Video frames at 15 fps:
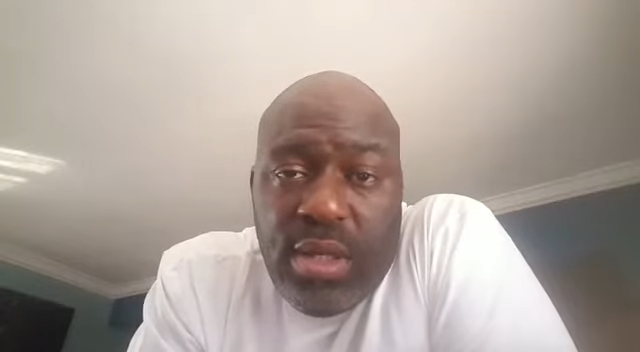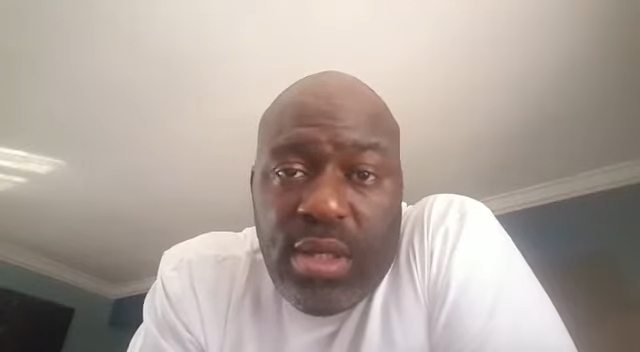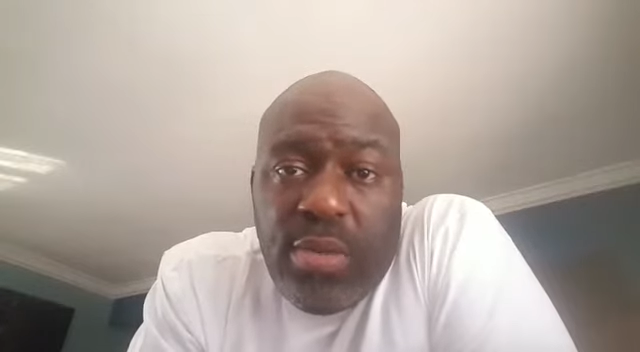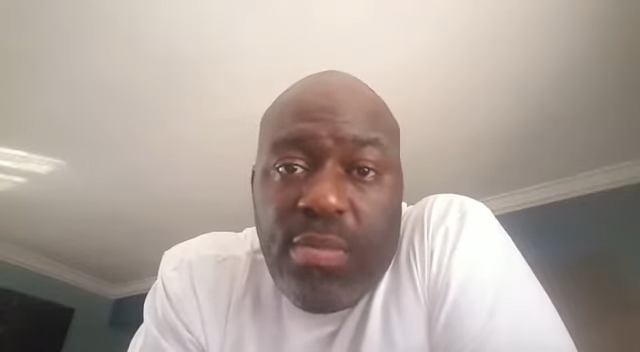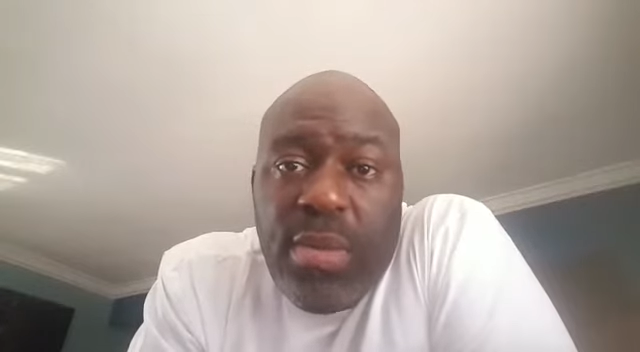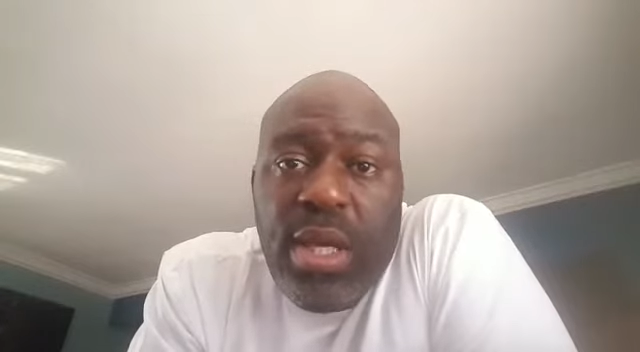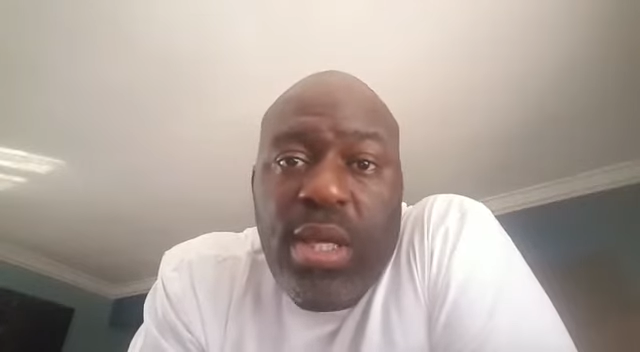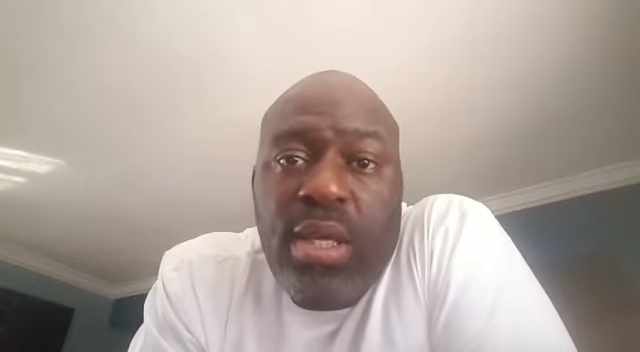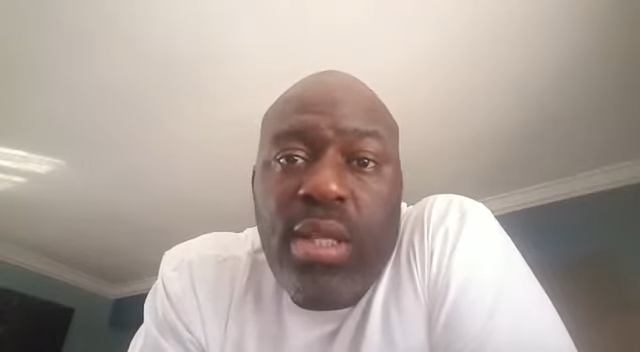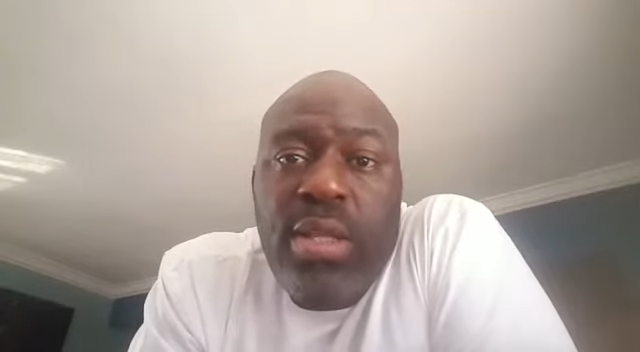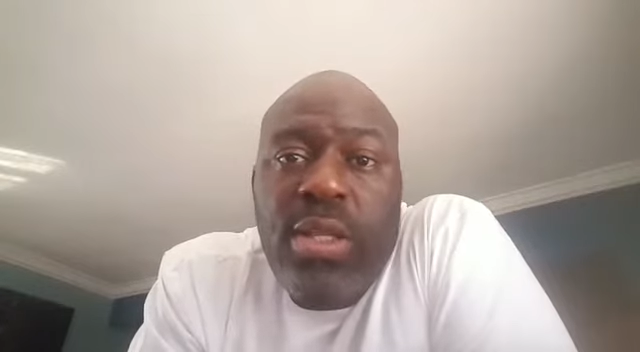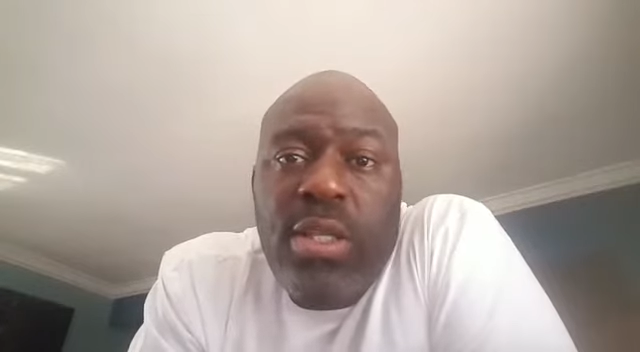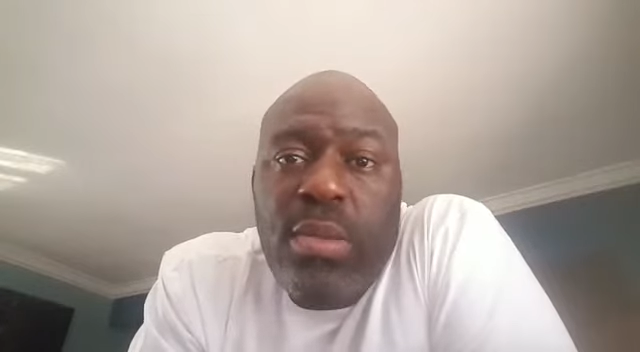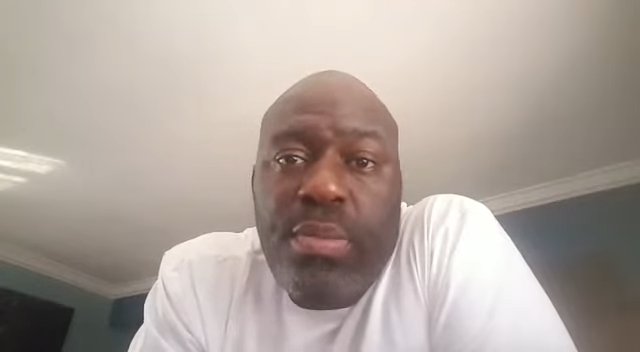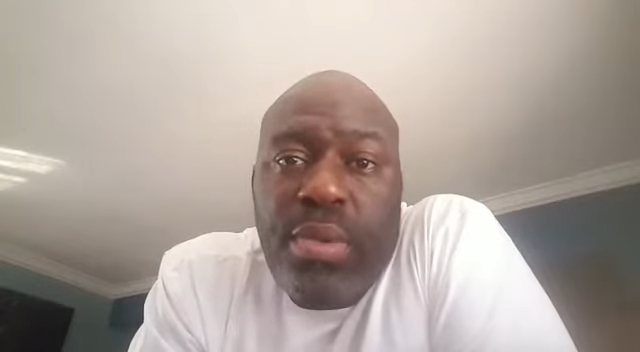to make this